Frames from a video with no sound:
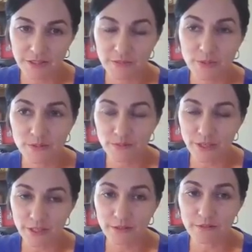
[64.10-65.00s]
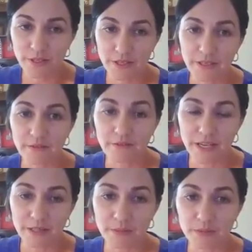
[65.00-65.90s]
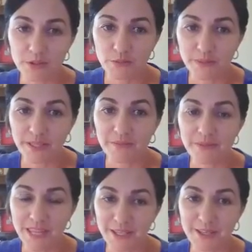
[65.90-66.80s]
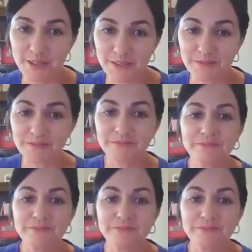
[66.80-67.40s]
It was very, very valuable to me. Thank you.